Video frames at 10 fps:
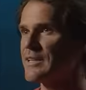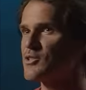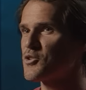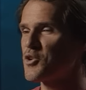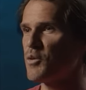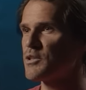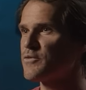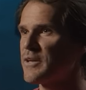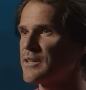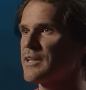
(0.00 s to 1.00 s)
And so you always
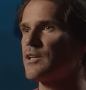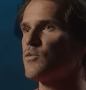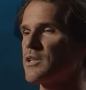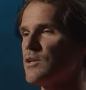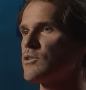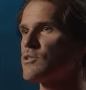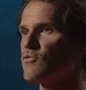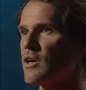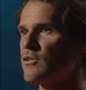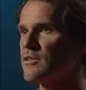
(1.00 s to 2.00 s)
felt like when he was
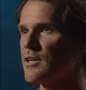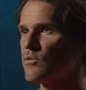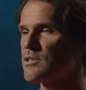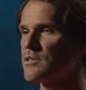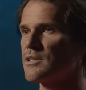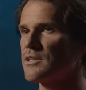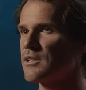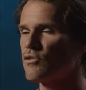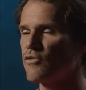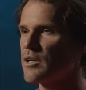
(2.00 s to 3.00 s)
around, there was an
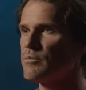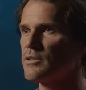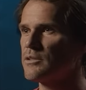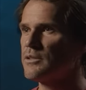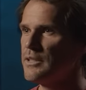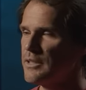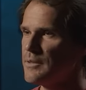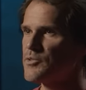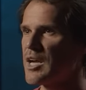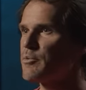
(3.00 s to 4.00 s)
incredible
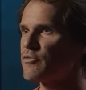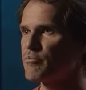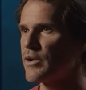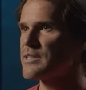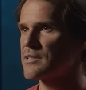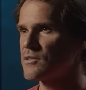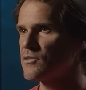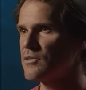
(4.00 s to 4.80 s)
type of presence.